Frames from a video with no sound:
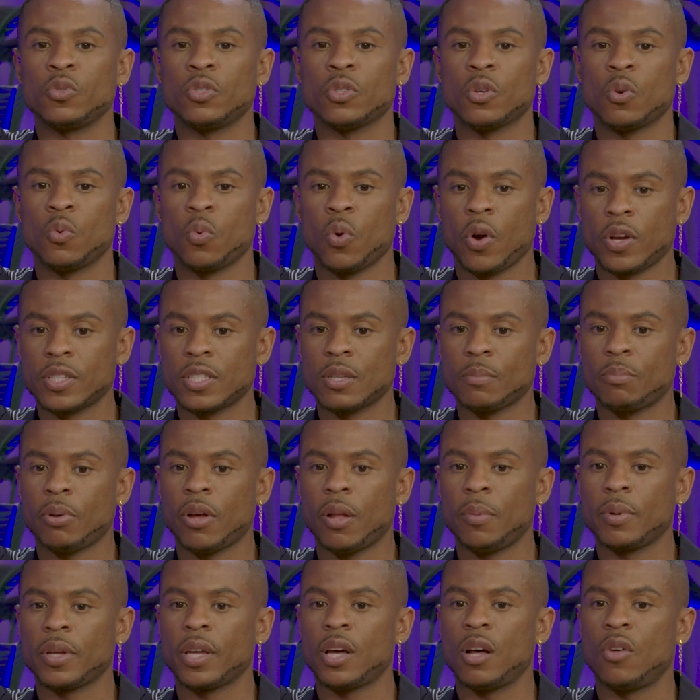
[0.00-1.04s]
works in
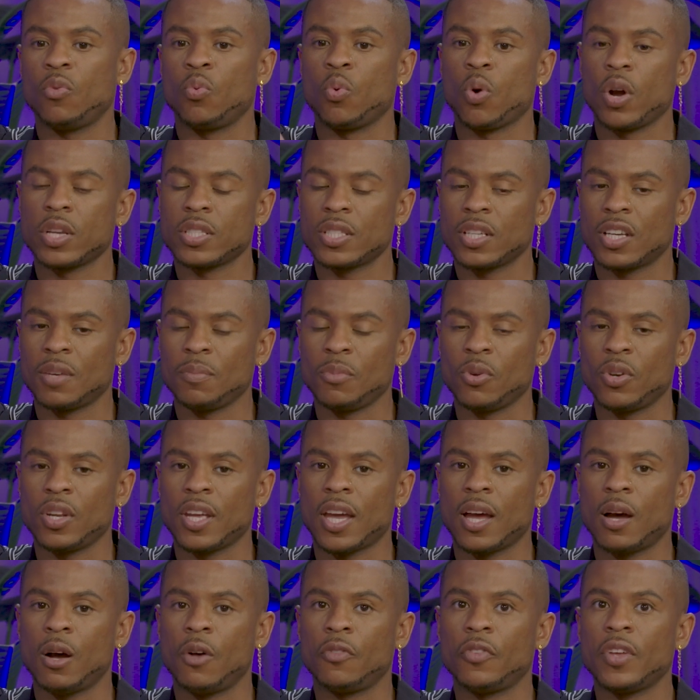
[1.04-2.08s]
public health, works in community
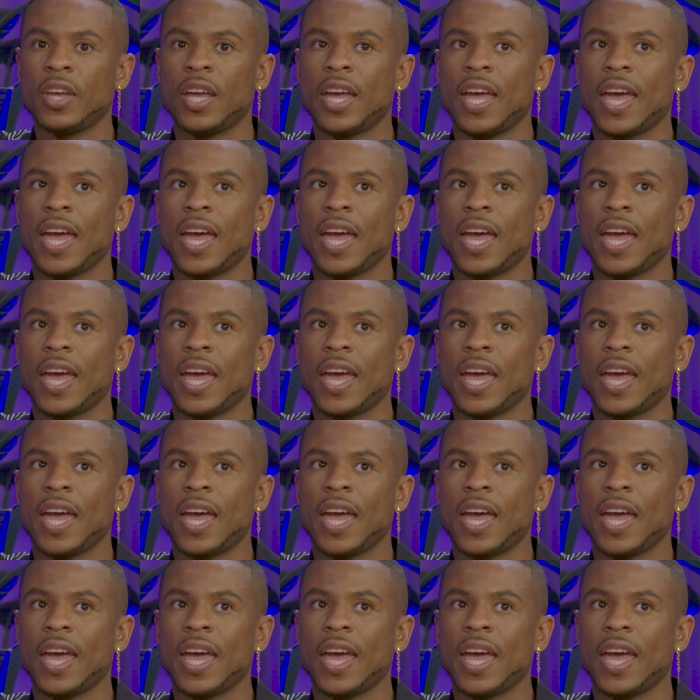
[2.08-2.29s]
health,